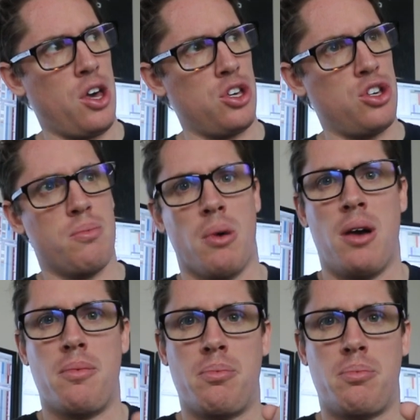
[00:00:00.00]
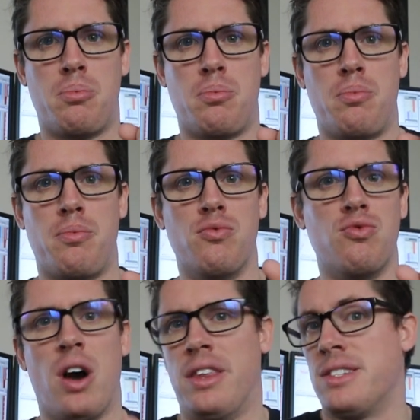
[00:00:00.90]
you might
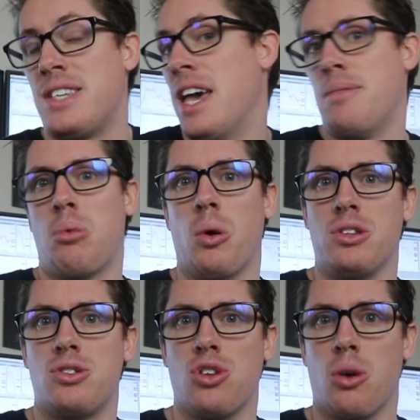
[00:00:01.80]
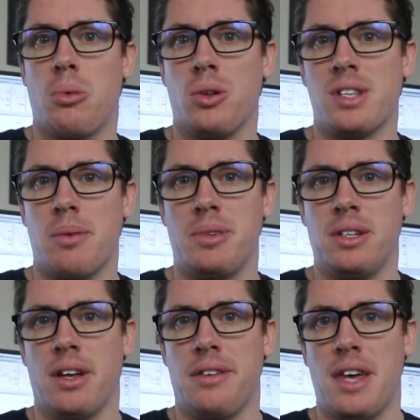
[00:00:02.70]
run a 10-point stop on
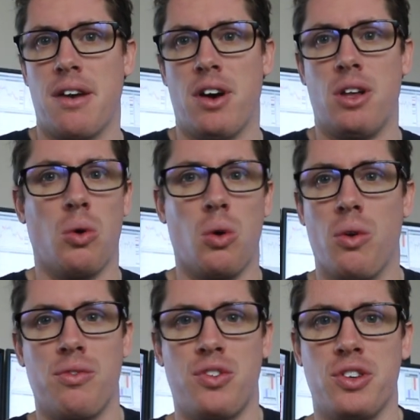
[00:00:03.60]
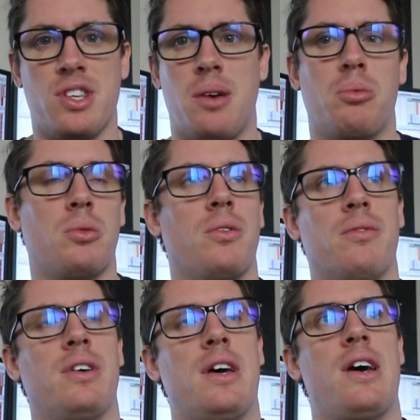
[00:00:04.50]
something like that, right? Or for example,
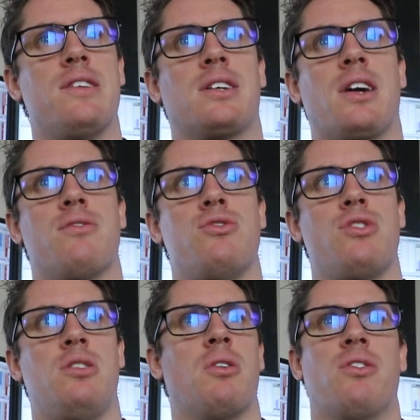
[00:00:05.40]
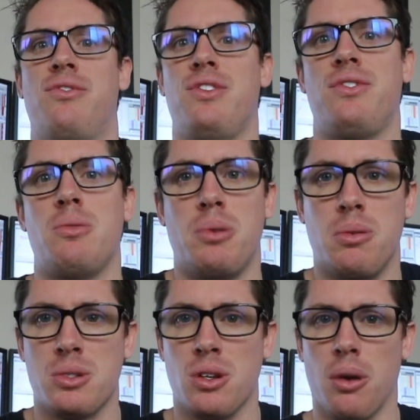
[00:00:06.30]
as a currency trade, you might run 50
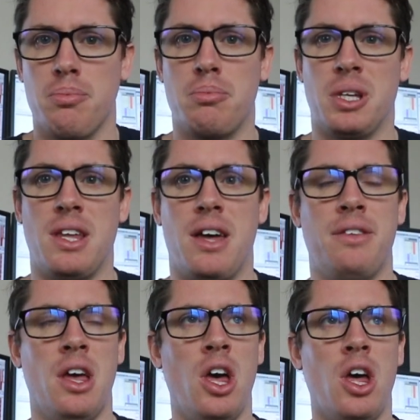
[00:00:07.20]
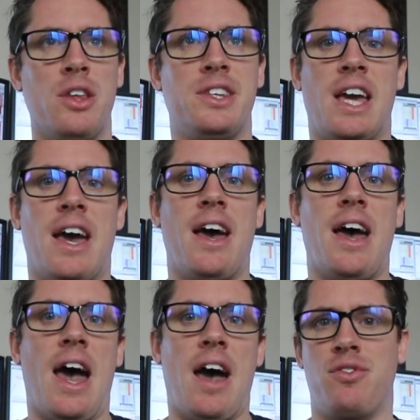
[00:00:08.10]
pip stop. But then the
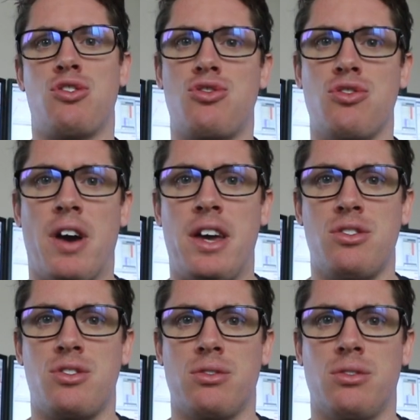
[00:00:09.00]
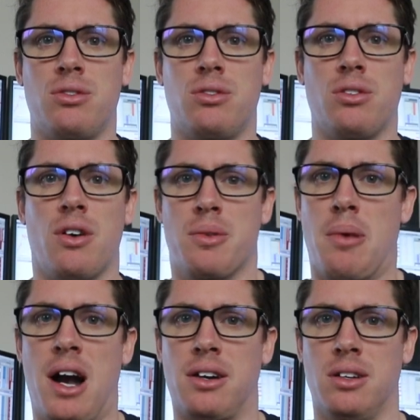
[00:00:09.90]
average true range of the
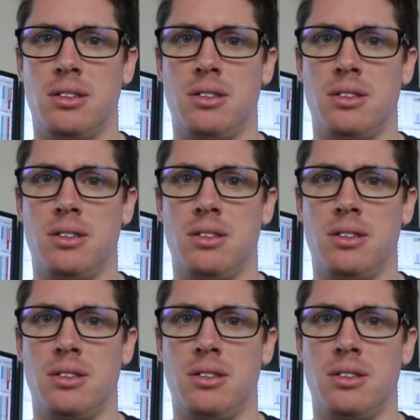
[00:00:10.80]
market